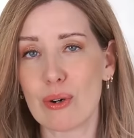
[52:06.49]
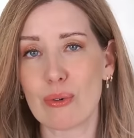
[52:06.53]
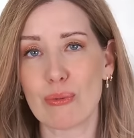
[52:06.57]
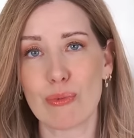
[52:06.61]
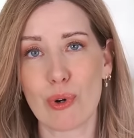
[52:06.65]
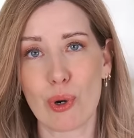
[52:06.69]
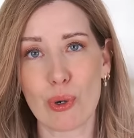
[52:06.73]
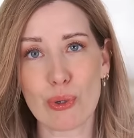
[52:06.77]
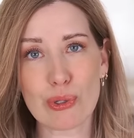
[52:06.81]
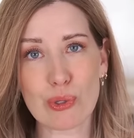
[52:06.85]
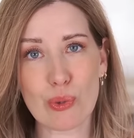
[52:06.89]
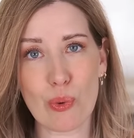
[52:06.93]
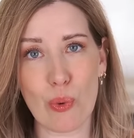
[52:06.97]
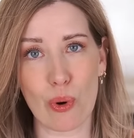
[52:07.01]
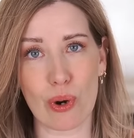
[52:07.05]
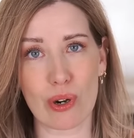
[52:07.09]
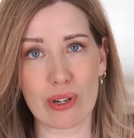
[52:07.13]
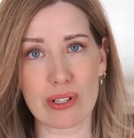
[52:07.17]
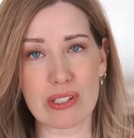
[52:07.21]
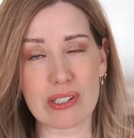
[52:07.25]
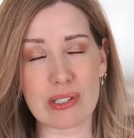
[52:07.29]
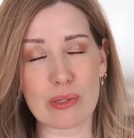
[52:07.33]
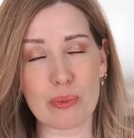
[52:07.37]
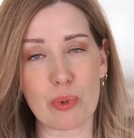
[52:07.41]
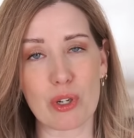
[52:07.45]
Rose
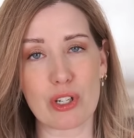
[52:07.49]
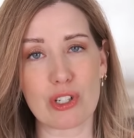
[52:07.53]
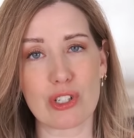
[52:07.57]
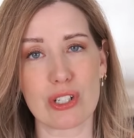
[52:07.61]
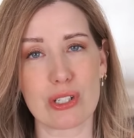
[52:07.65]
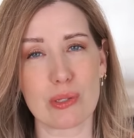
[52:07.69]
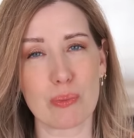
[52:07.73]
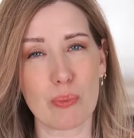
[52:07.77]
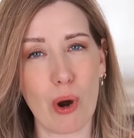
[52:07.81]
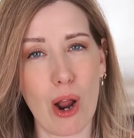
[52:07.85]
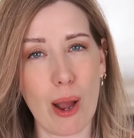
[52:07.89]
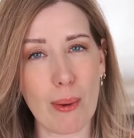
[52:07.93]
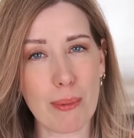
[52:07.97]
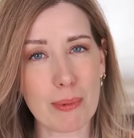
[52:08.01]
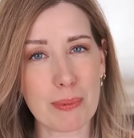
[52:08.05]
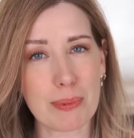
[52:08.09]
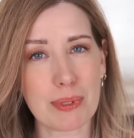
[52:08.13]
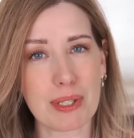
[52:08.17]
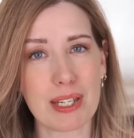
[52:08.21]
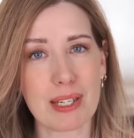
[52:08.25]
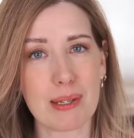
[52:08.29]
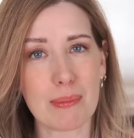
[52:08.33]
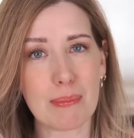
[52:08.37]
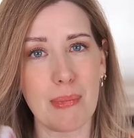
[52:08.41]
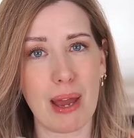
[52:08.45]
Quartz, which is
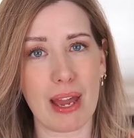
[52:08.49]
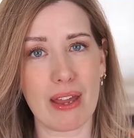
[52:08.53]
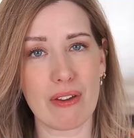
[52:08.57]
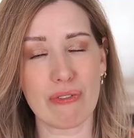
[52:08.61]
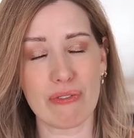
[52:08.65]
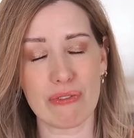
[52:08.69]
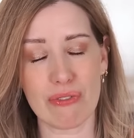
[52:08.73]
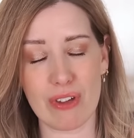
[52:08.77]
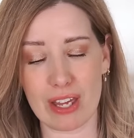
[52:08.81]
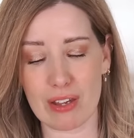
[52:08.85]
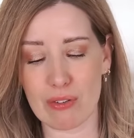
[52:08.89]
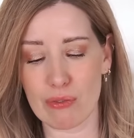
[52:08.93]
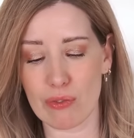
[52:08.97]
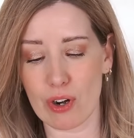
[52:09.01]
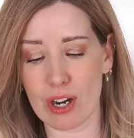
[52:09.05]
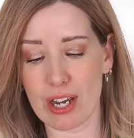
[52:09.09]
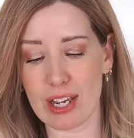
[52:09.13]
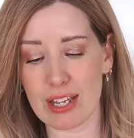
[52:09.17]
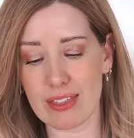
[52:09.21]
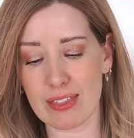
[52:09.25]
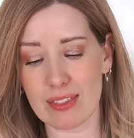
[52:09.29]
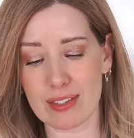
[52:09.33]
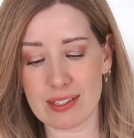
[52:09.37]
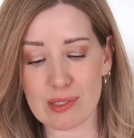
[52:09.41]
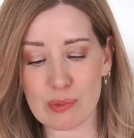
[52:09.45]
probably my
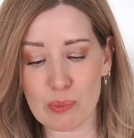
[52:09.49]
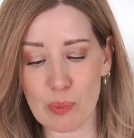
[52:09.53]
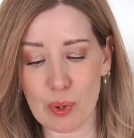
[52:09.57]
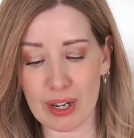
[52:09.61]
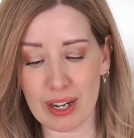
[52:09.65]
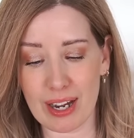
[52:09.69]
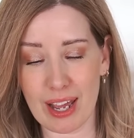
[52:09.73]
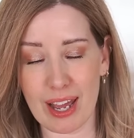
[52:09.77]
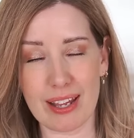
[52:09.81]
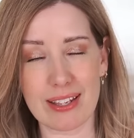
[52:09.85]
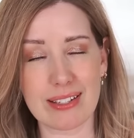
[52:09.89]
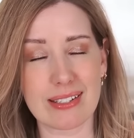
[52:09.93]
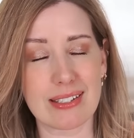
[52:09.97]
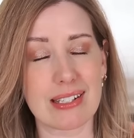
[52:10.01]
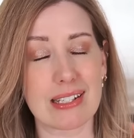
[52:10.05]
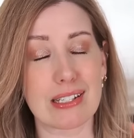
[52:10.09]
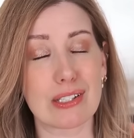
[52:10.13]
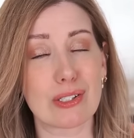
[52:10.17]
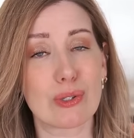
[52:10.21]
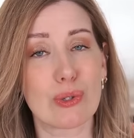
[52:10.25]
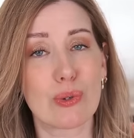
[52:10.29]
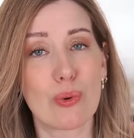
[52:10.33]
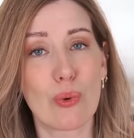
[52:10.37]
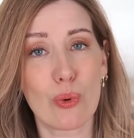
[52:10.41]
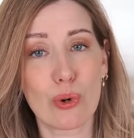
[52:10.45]
favorite. This one has
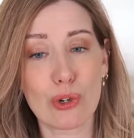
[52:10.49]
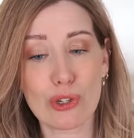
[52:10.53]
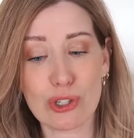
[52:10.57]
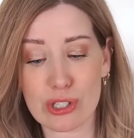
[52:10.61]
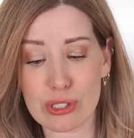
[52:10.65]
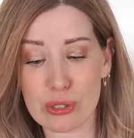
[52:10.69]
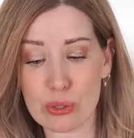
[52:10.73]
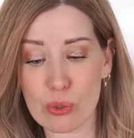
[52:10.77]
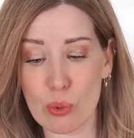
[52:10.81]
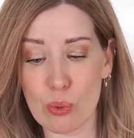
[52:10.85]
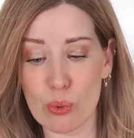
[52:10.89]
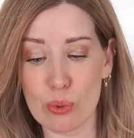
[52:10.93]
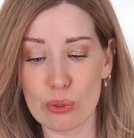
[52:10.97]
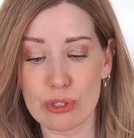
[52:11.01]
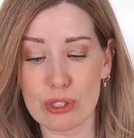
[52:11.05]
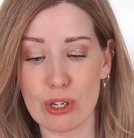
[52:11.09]
these gorgeous cool